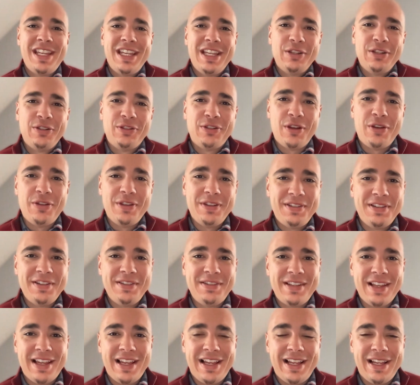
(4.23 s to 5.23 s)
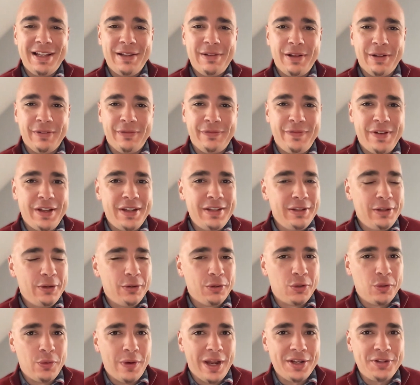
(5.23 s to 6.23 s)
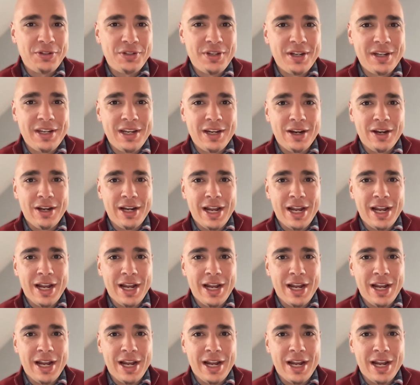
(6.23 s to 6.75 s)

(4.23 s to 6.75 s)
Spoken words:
So this is a fun little question here,